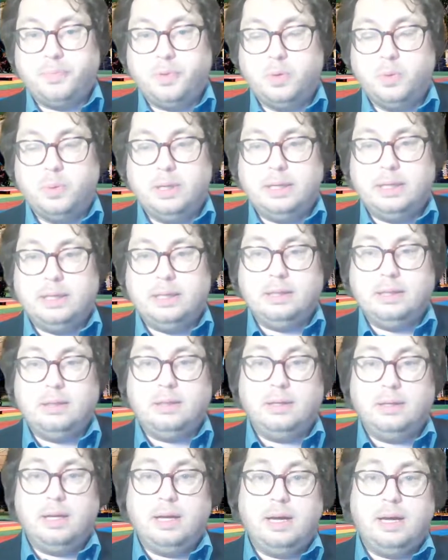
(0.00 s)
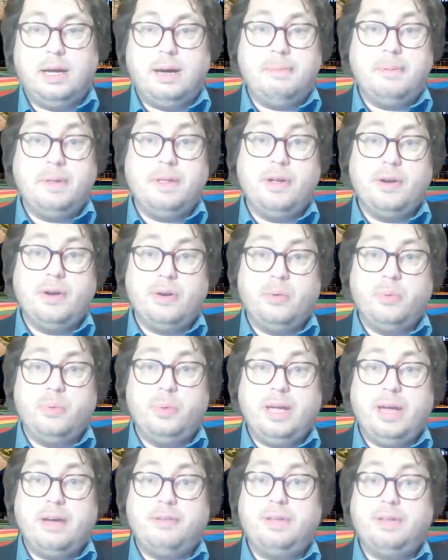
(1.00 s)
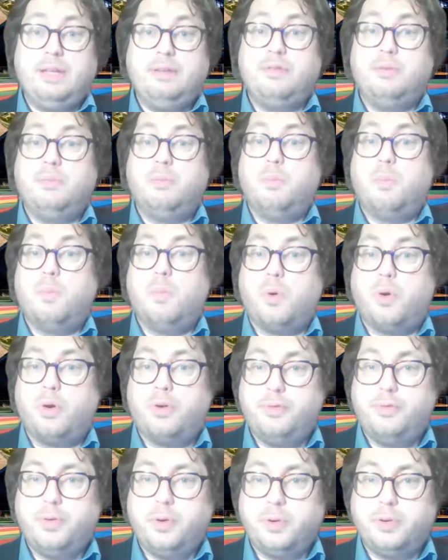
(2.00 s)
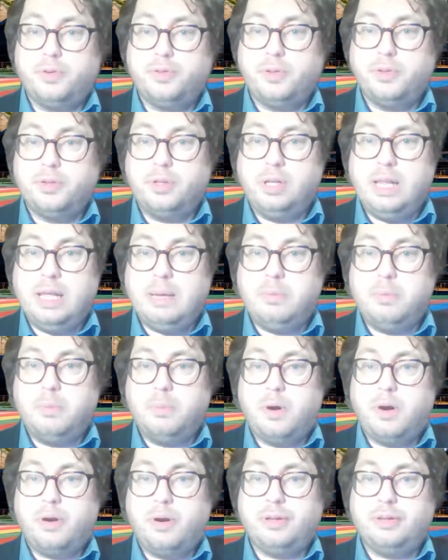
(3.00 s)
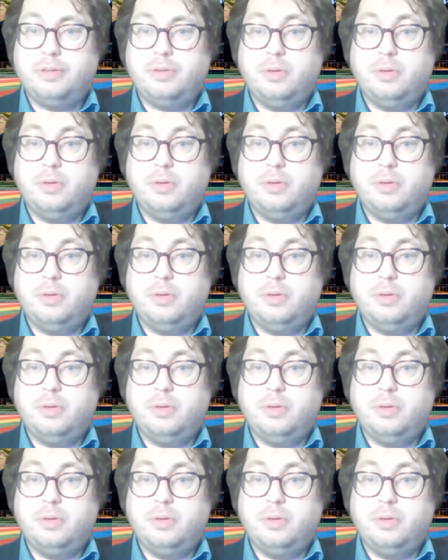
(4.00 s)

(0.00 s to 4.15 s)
Well, here we have even more focus on the labor market.